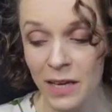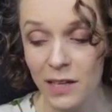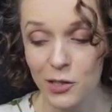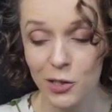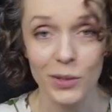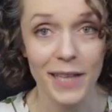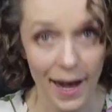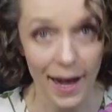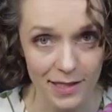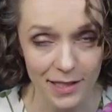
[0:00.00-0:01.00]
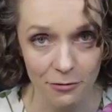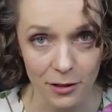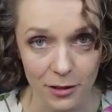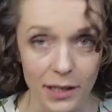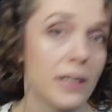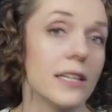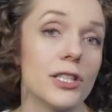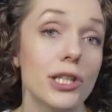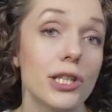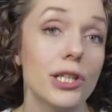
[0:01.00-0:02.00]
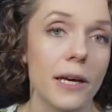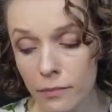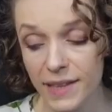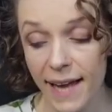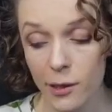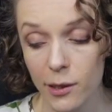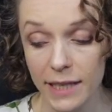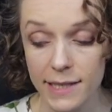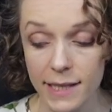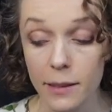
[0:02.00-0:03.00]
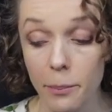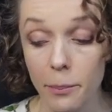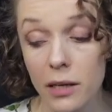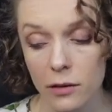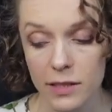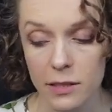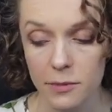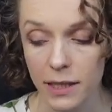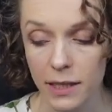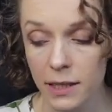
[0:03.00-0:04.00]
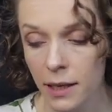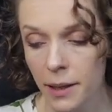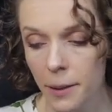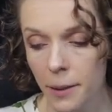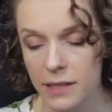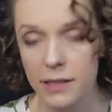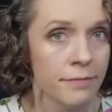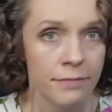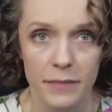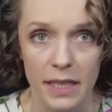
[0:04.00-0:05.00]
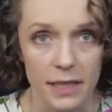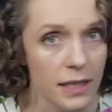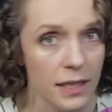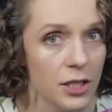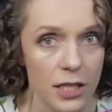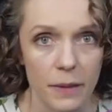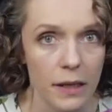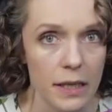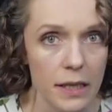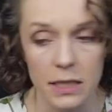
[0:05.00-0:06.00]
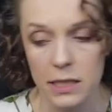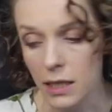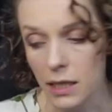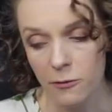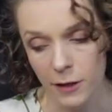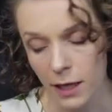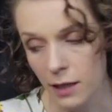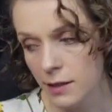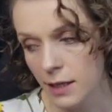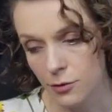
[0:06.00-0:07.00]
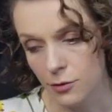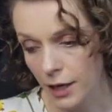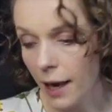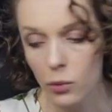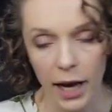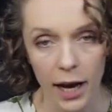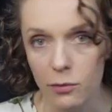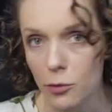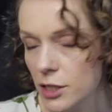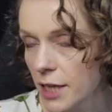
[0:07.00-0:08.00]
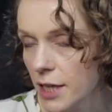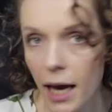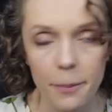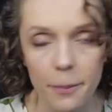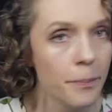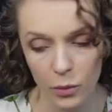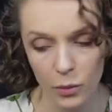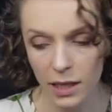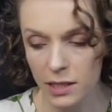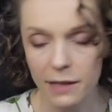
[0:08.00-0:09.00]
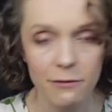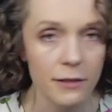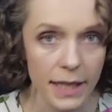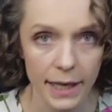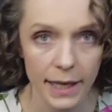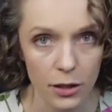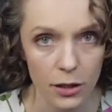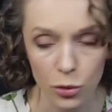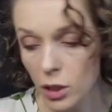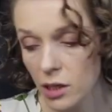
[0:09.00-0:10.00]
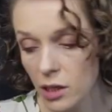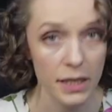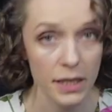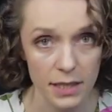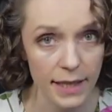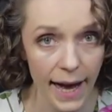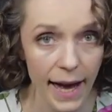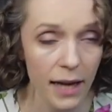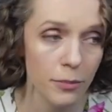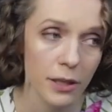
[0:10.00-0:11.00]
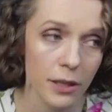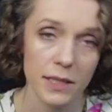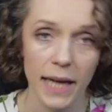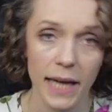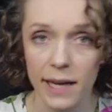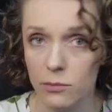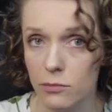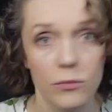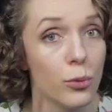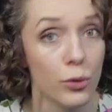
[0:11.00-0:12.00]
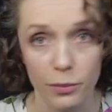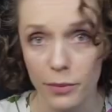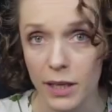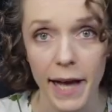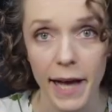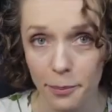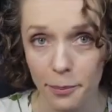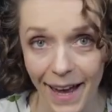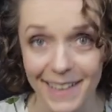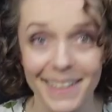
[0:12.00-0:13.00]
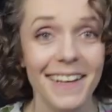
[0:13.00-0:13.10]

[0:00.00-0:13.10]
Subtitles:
So that is definitely concerning that we can see in the middle of the sprint. But is it just because the team felt that, okay, we have more time, we can definitely take in new work? Is it that? Because that wouldn't be that bad,